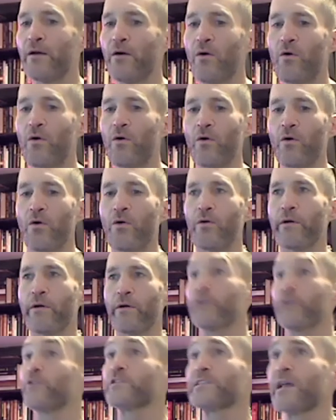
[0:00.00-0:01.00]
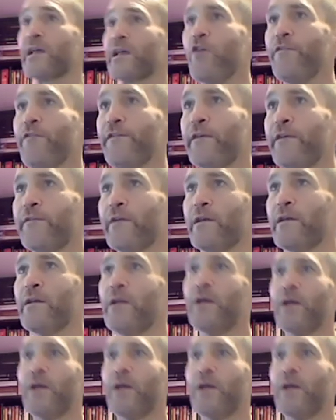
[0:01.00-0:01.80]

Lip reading: or yourself even,